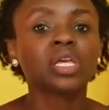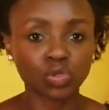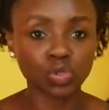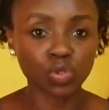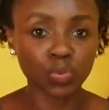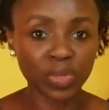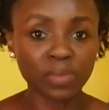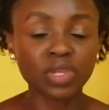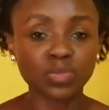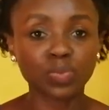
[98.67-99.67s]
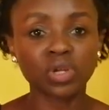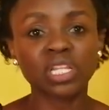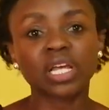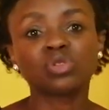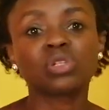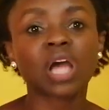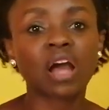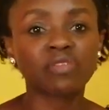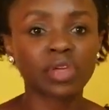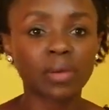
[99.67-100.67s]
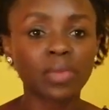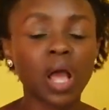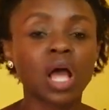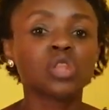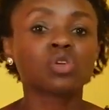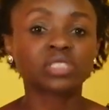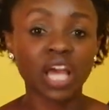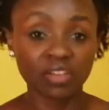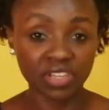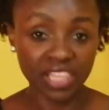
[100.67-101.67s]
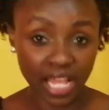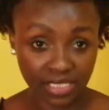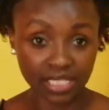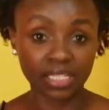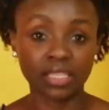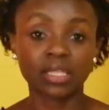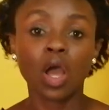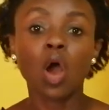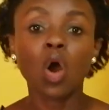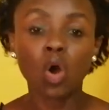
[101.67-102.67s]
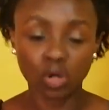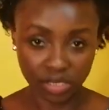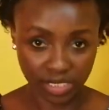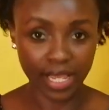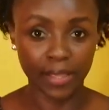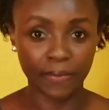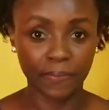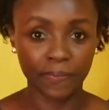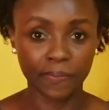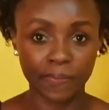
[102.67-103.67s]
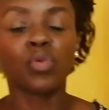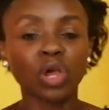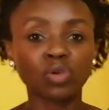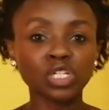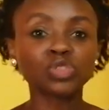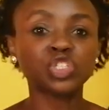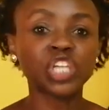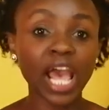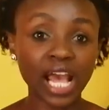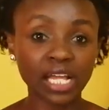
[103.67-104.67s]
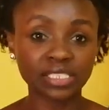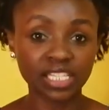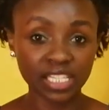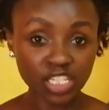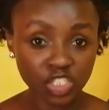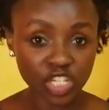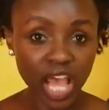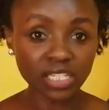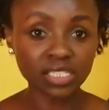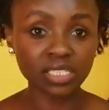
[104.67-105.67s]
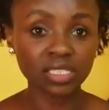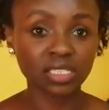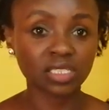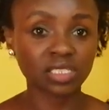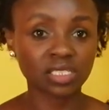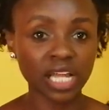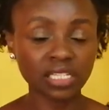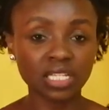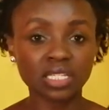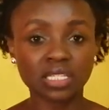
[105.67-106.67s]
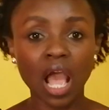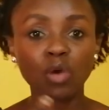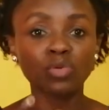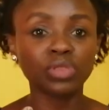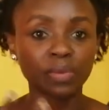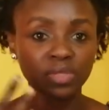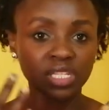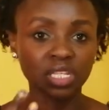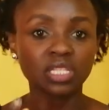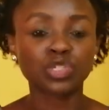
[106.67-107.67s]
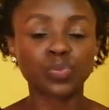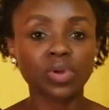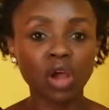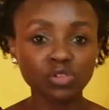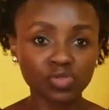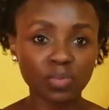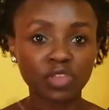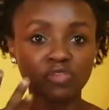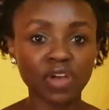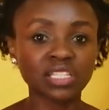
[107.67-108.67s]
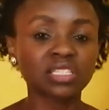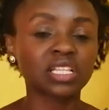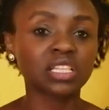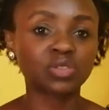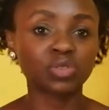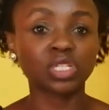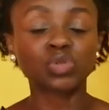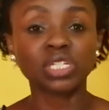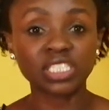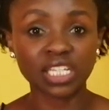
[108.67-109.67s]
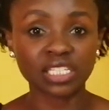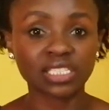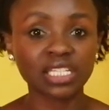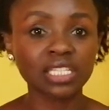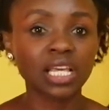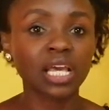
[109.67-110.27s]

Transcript: to your baby's body that will have them not having their teeth on time. We are going to share a teething chart. That is how the teeth sprout from the first teeth to the 20th teeth